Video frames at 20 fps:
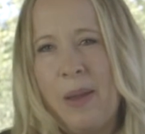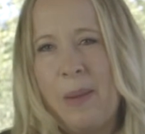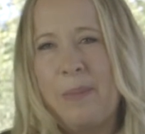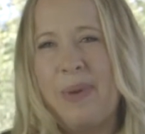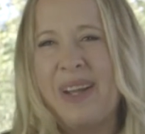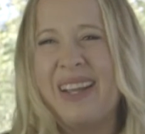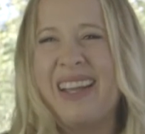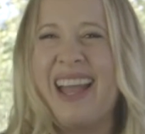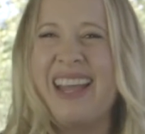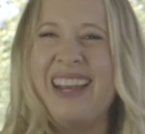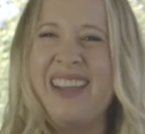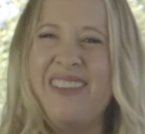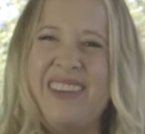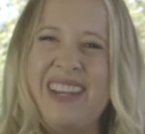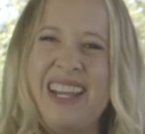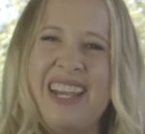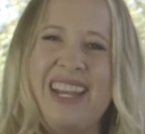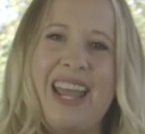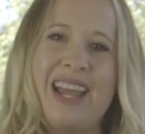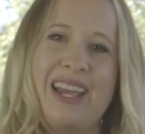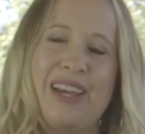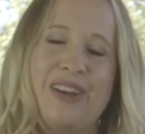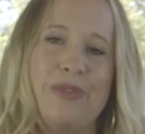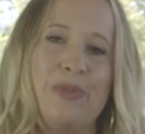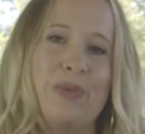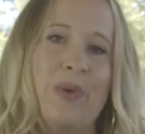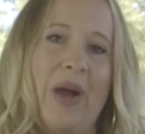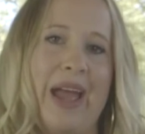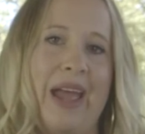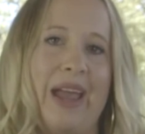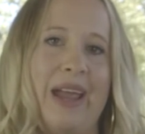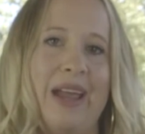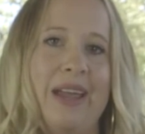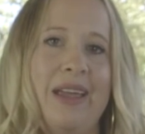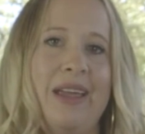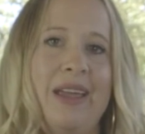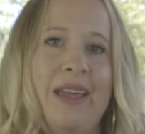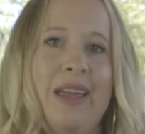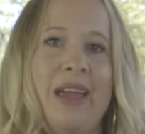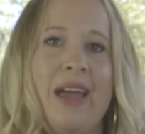but kind of in a negative way.
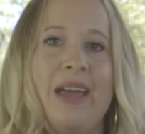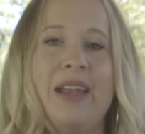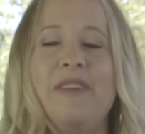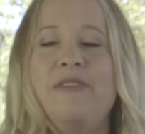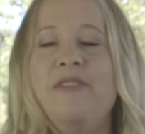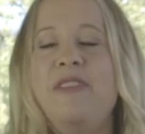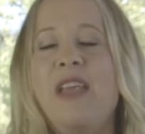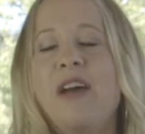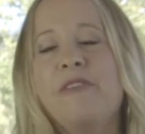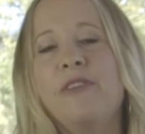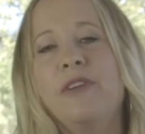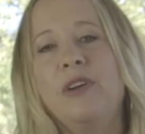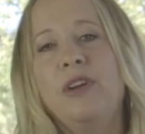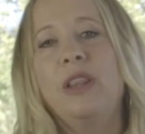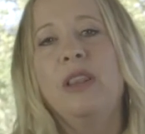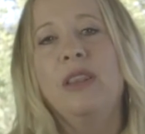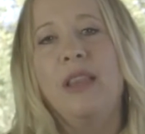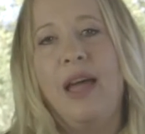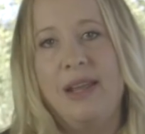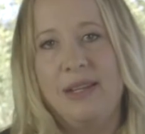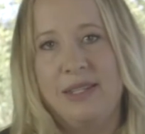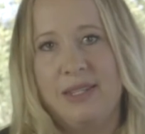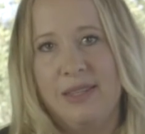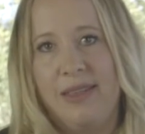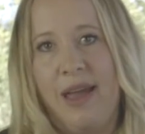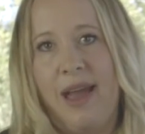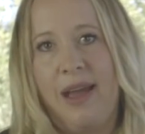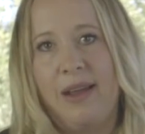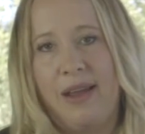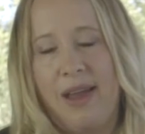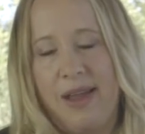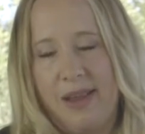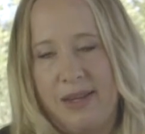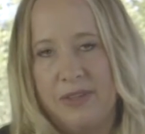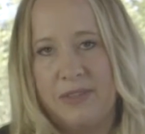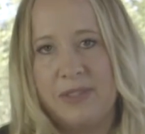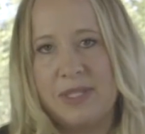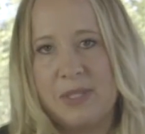And I've never liked that kind of